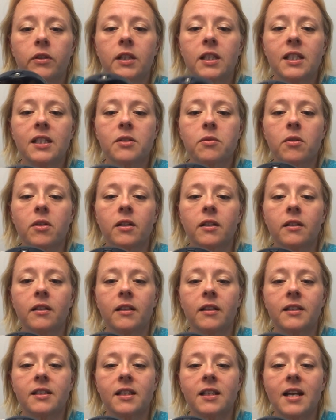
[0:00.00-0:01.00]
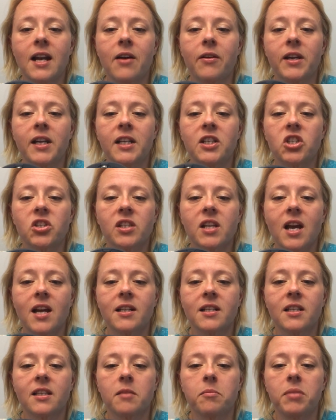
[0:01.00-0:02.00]
These were, see, now it just
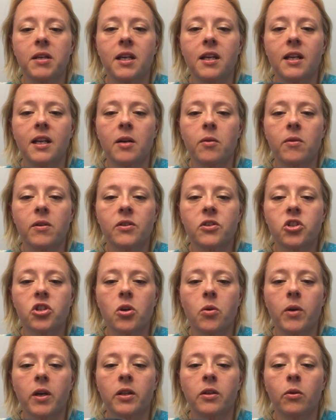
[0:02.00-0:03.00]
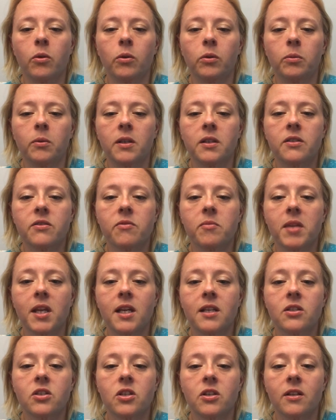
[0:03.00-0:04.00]
got to the beginning where it's showing the old ones from
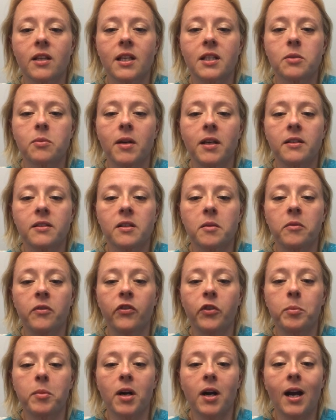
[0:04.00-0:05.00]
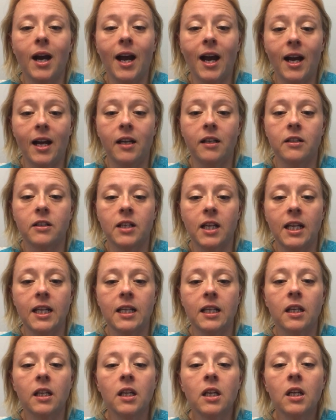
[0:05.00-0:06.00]
last year. That's why some of them are high.
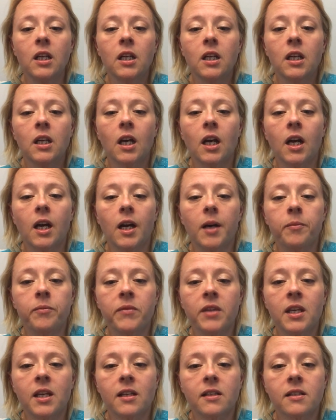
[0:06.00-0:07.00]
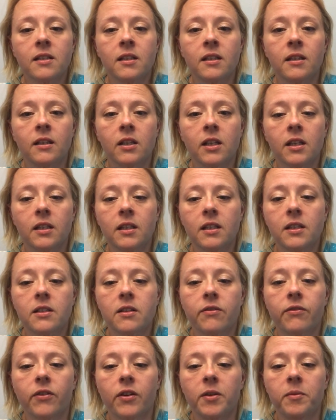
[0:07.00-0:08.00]
Dang. Yeah, see, look at, these
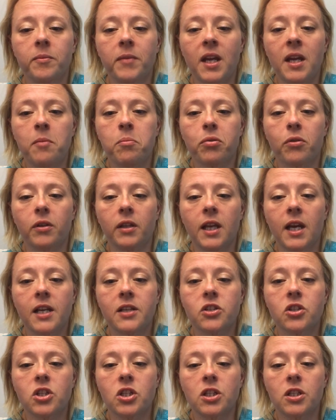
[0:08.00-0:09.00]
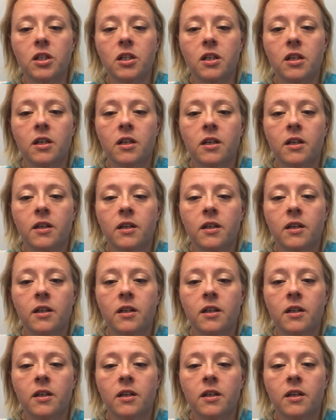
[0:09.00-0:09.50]
are from April last year.